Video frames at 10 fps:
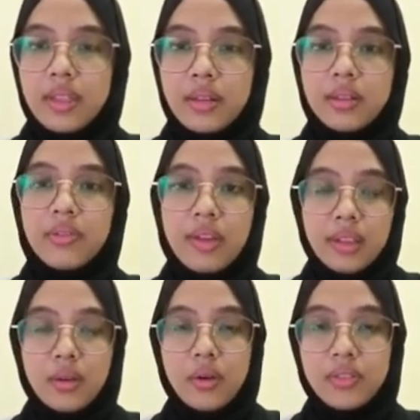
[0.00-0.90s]
faith
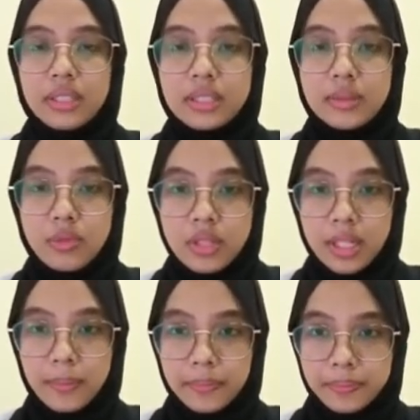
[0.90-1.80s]
of the
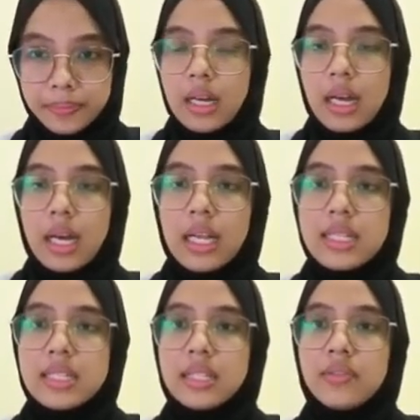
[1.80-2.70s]
Muslim. Halal
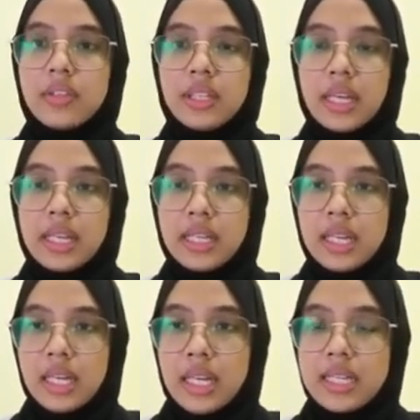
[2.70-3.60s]
certificate
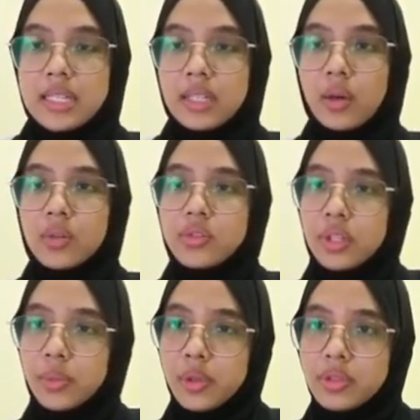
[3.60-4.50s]
is a
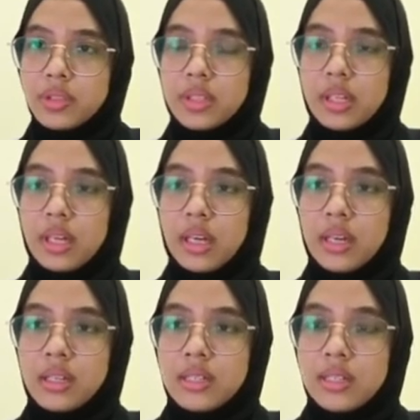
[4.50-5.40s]
contribute
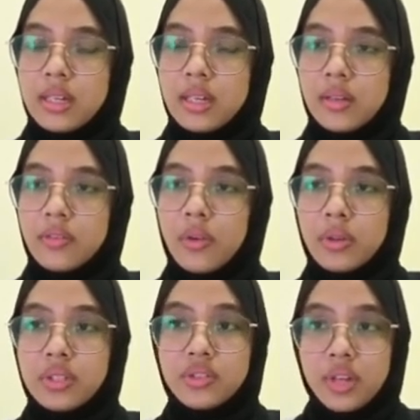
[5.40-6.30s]
for the
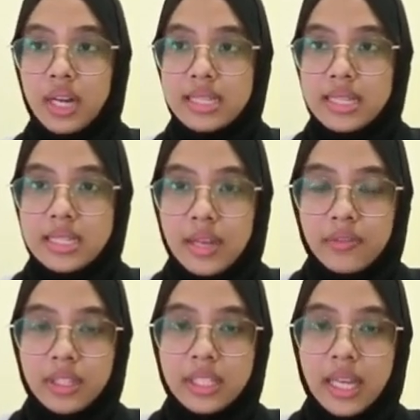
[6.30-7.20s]
trust,
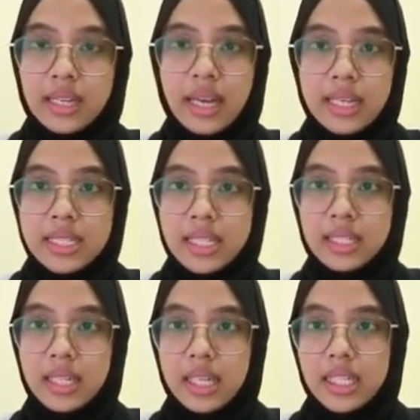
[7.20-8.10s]
safety and
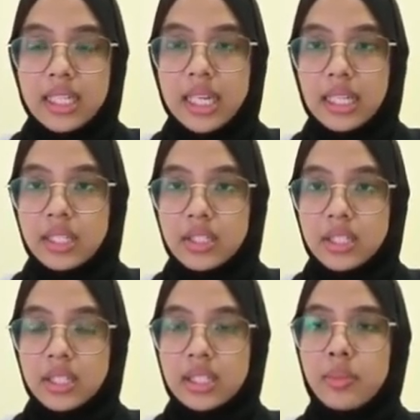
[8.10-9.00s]
hygiene. In addition,
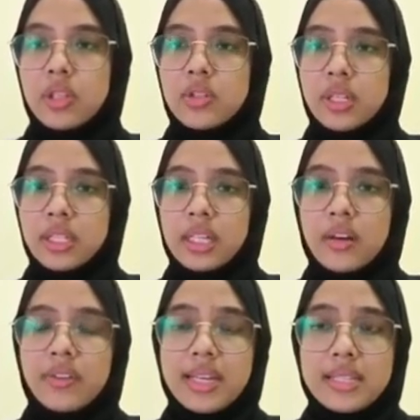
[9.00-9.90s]
the majority of
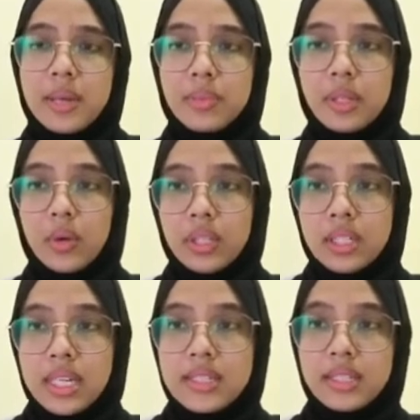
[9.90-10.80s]
SME owners
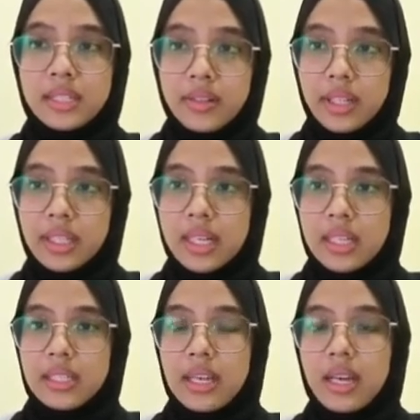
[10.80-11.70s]
is agreed
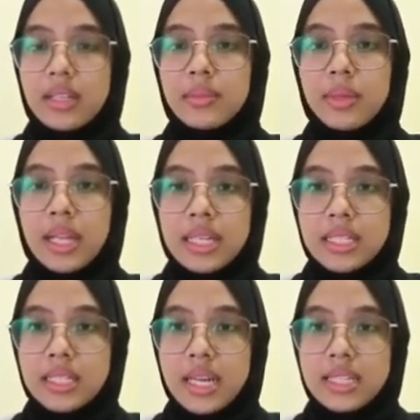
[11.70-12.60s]
that Malaysia
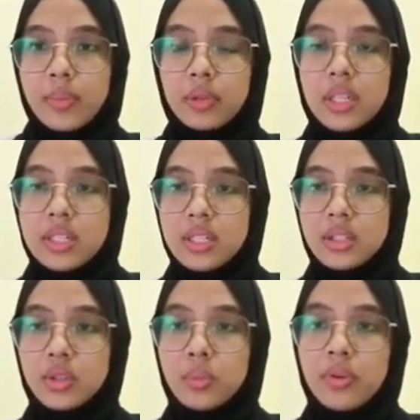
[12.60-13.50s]
has a potential
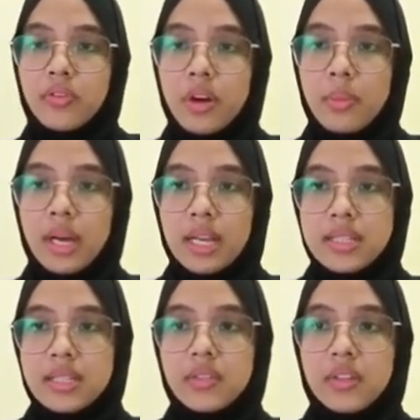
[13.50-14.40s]
to perform halal
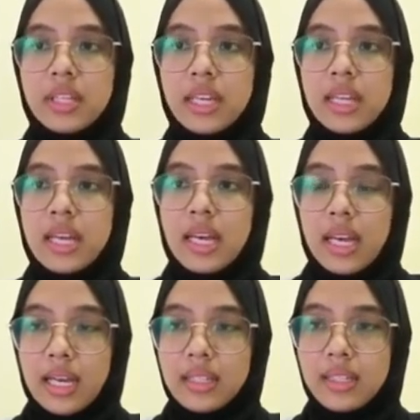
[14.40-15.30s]
certificate
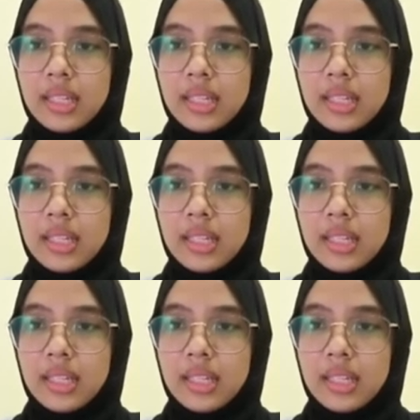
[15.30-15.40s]
and